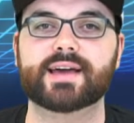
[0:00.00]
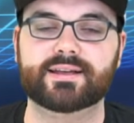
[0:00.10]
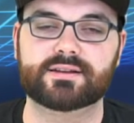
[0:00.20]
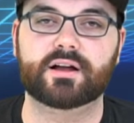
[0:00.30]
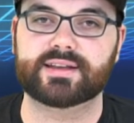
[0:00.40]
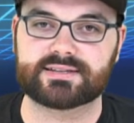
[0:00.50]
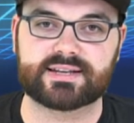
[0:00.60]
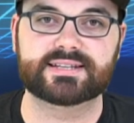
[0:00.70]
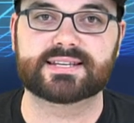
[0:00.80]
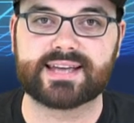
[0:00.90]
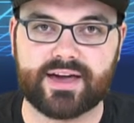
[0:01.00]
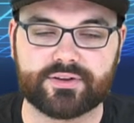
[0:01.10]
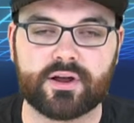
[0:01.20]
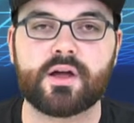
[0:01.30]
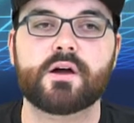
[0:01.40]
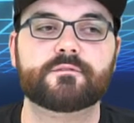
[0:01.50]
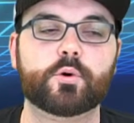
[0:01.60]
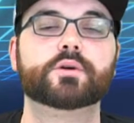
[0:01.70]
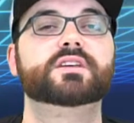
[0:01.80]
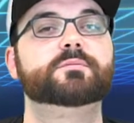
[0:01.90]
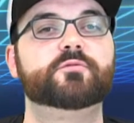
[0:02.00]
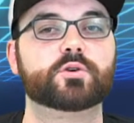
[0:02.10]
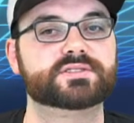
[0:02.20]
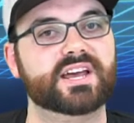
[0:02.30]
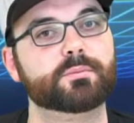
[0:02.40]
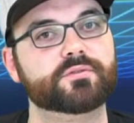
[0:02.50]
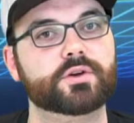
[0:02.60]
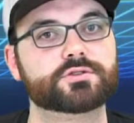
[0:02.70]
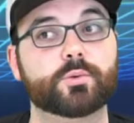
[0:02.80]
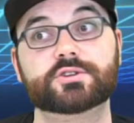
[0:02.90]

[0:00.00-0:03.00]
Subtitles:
Destiny together for the foreseeable future,